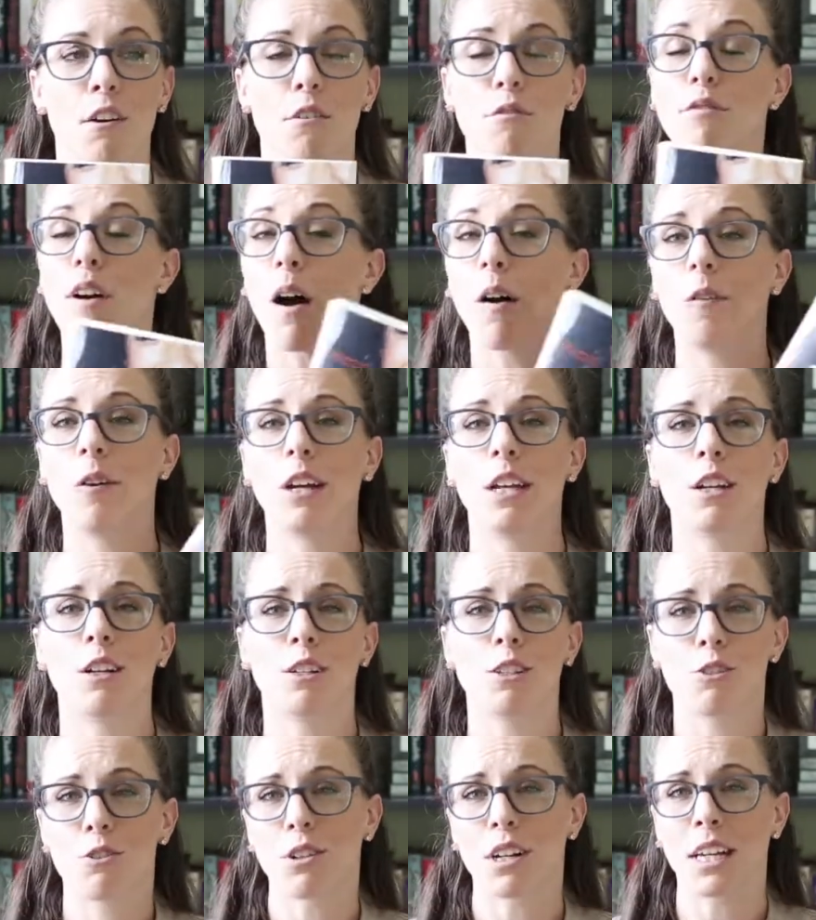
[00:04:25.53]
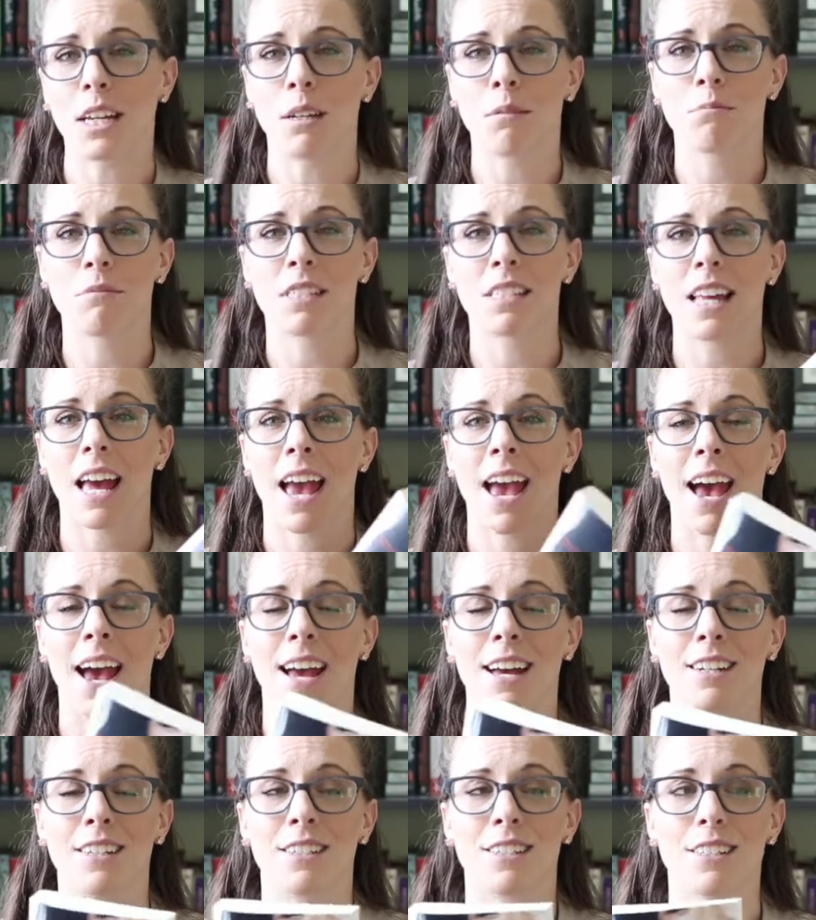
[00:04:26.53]
following her dreams,
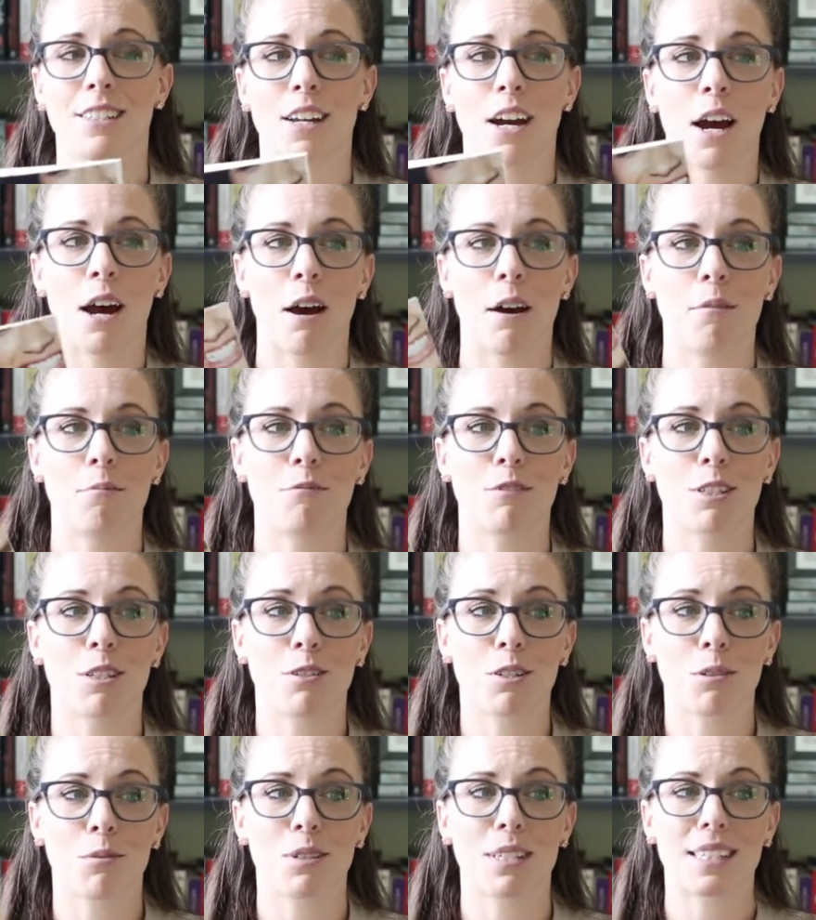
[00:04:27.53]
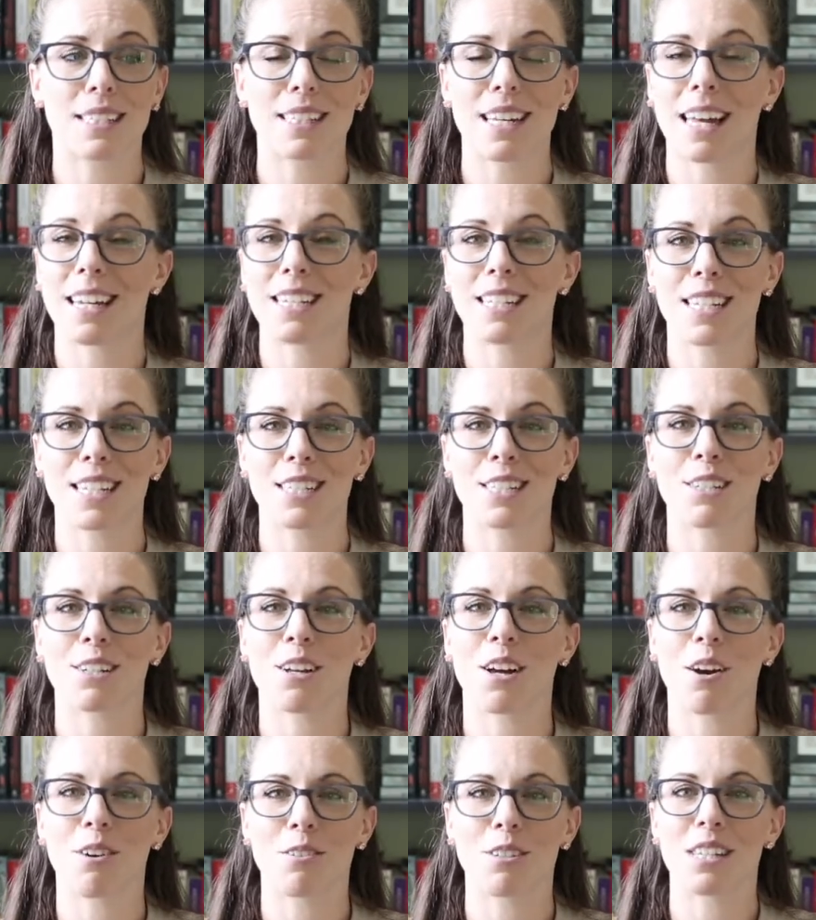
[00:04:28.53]
and um, so she was excited to get
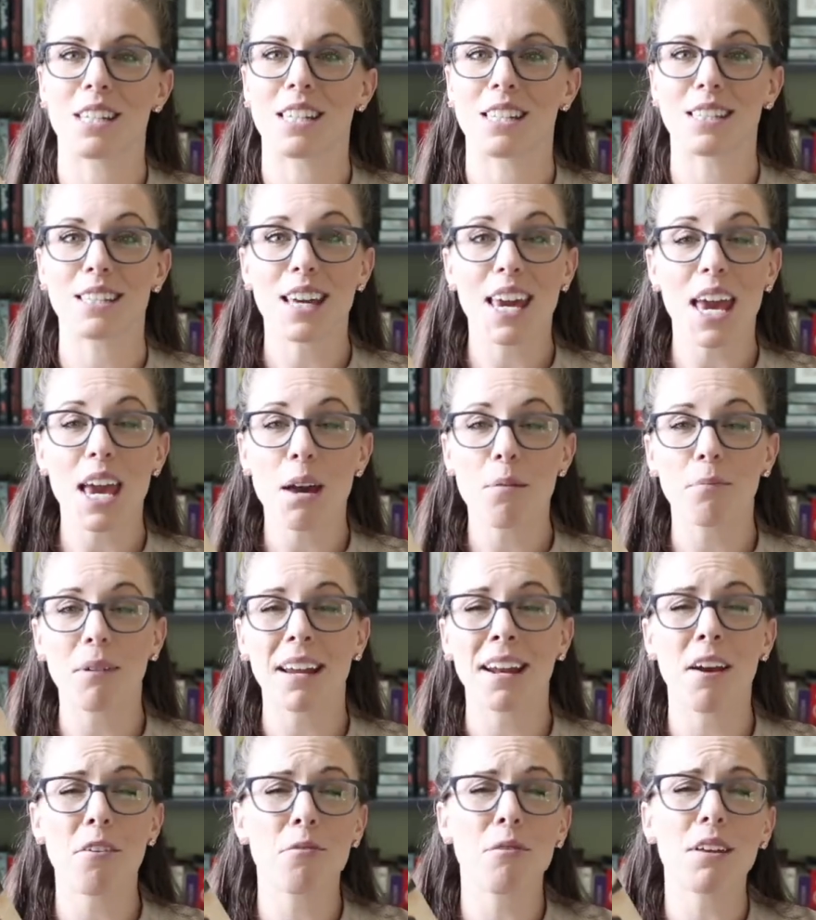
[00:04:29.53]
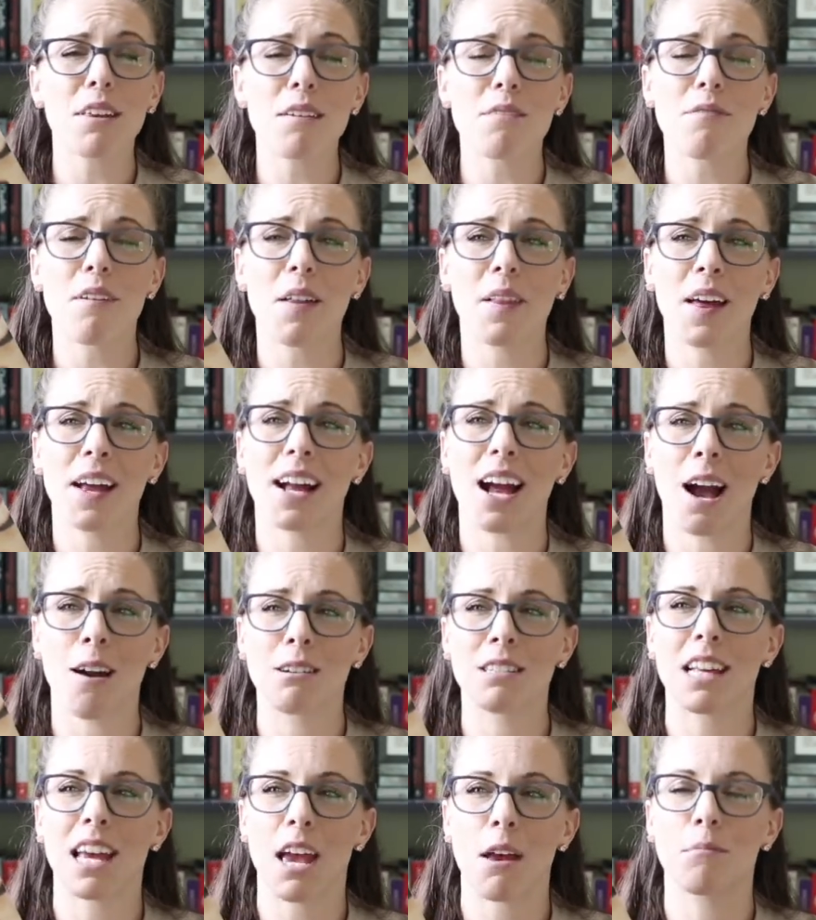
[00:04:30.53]
to go to this camp, and I really felt like I
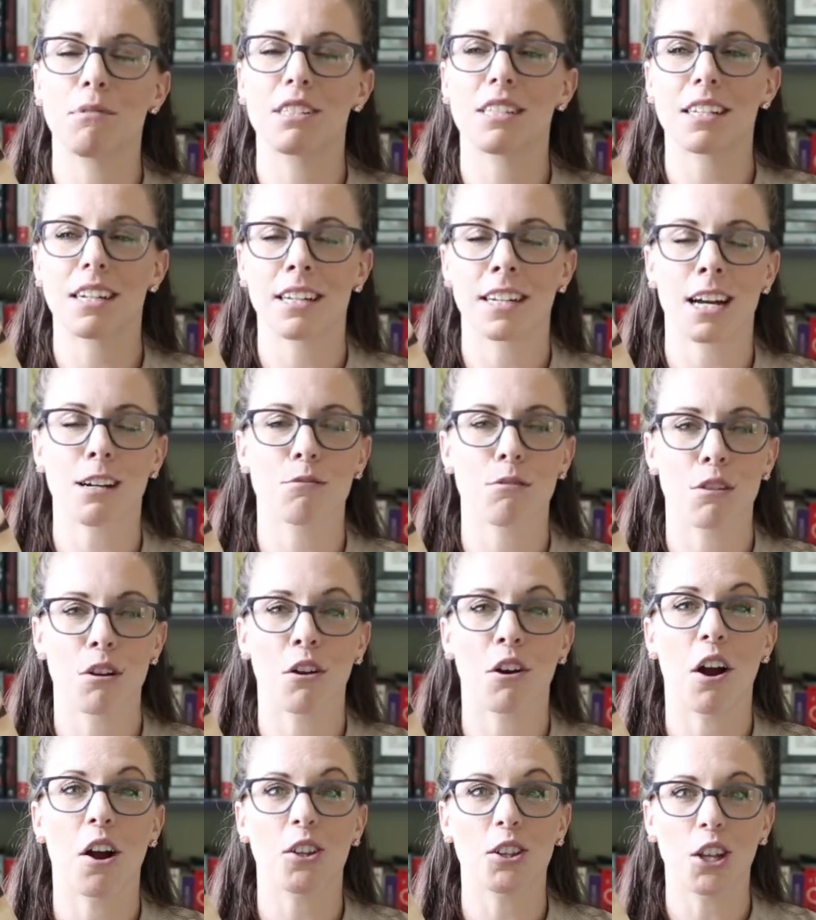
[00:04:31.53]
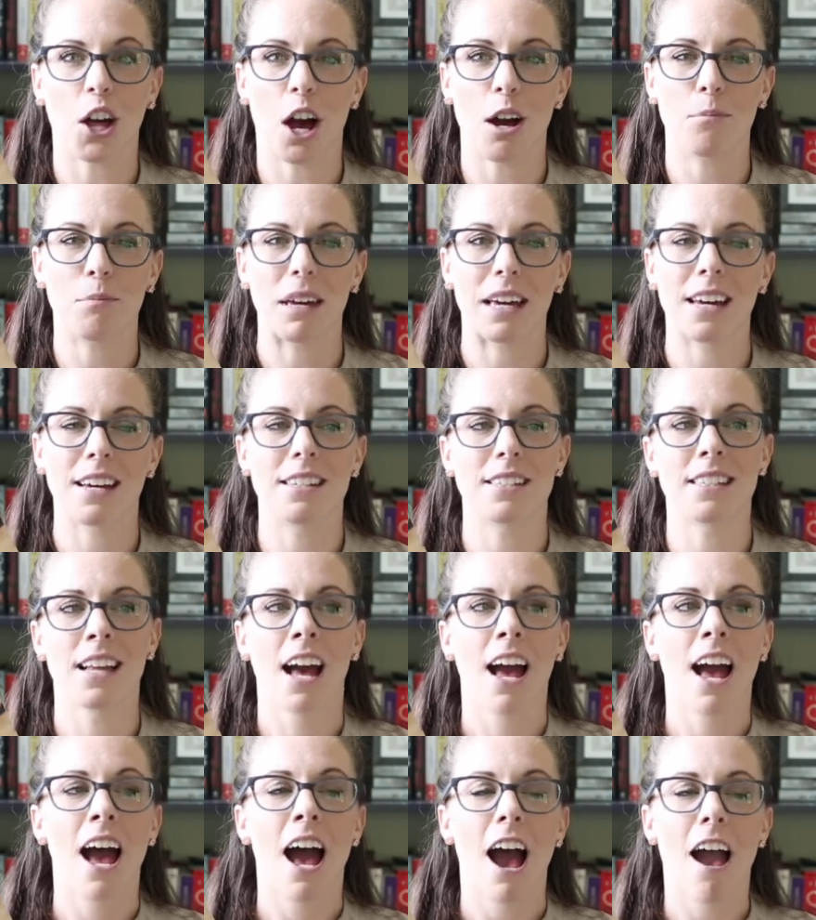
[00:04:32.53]
was able to connect with her a lot, because
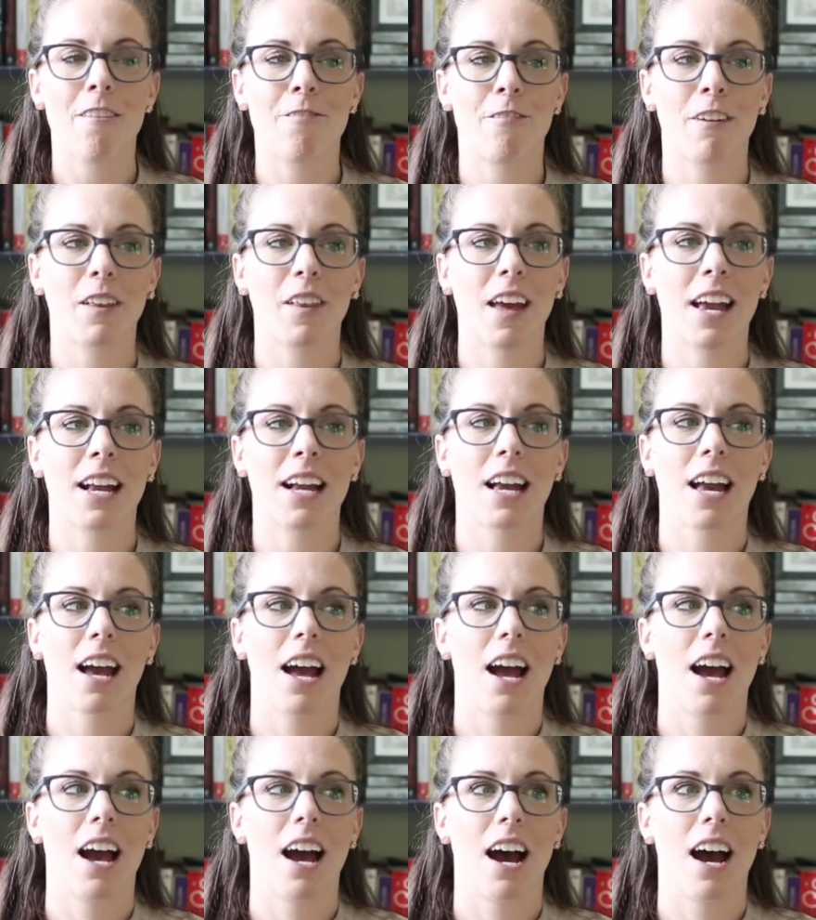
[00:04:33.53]
I feel like